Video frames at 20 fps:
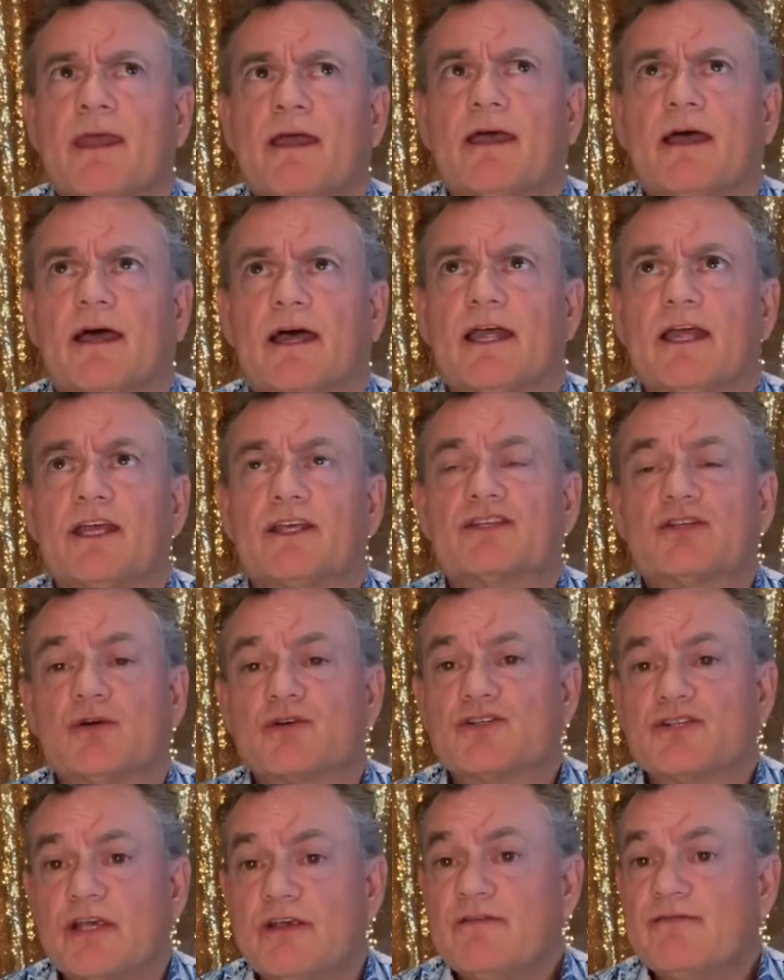And so
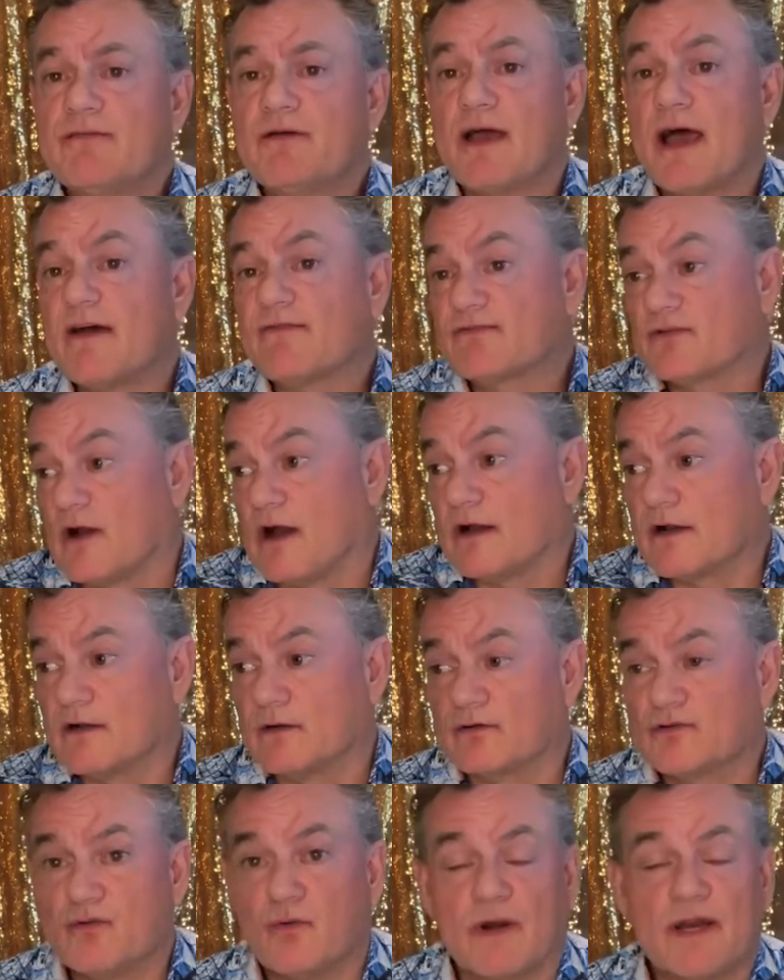she, after I don't
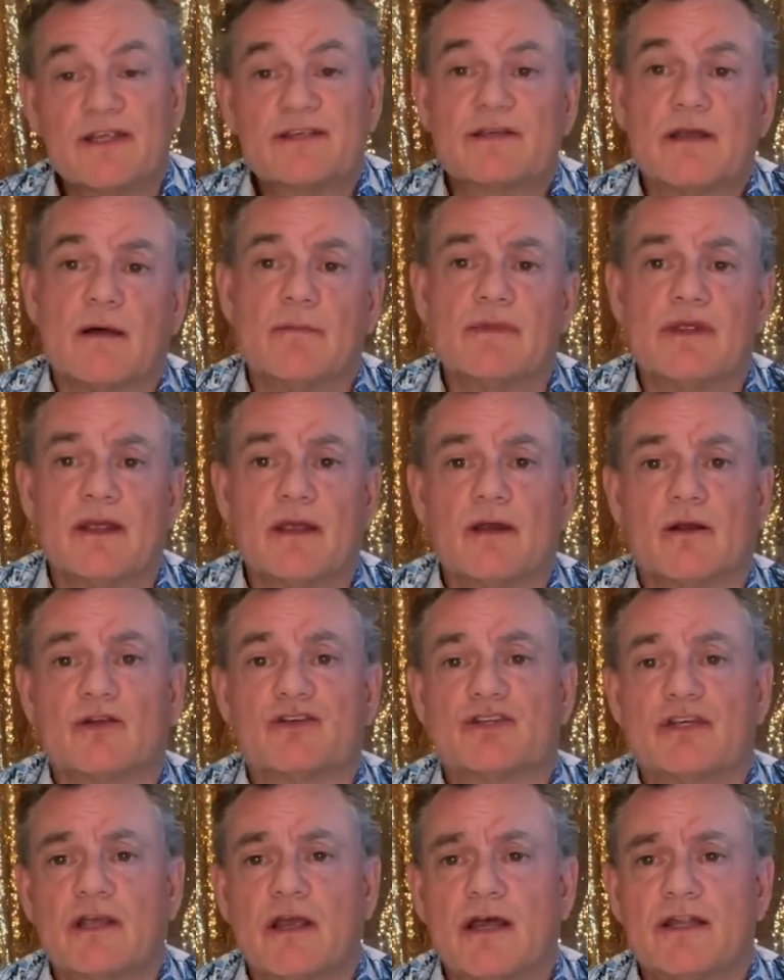know 20 some years,
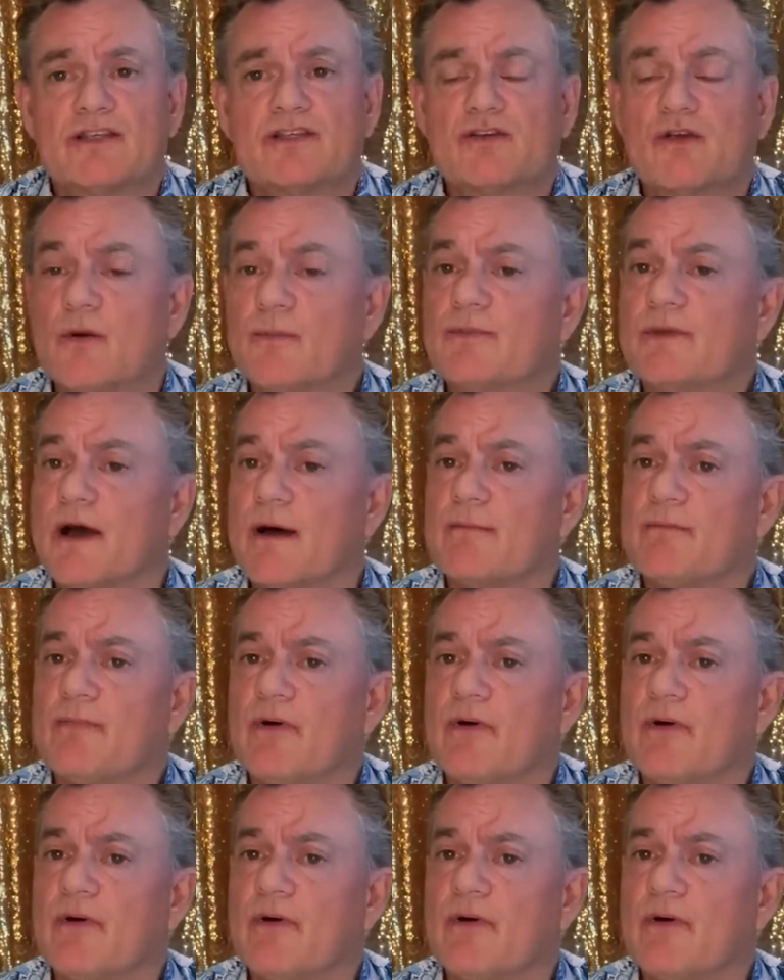she got scooped up